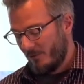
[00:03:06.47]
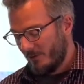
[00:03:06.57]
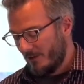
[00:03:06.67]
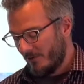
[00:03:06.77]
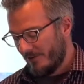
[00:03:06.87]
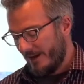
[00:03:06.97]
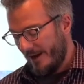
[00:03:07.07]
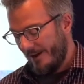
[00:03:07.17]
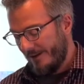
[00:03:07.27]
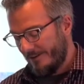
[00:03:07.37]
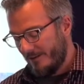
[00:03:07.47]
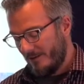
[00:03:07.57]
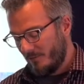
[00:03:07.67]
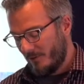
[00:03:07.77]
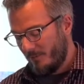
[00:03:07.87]
we're going to look at
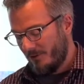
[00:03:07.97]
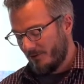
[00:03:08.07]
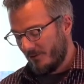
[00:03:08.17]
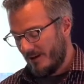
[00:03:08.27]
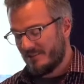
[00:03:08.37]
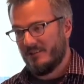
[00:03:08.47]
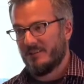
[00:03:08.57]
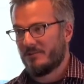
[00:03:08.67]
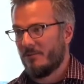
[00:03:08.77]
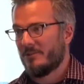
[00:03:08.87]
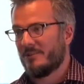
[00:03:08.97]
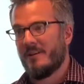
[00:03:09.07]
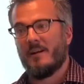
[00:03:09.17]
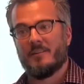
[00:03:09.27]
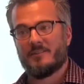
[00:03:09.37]
um, computerized discourse
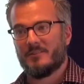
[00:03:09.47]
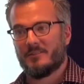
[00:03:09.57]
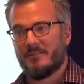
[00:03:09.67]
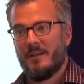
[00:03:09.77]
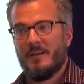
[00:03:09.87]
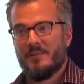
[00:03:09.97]
analysis.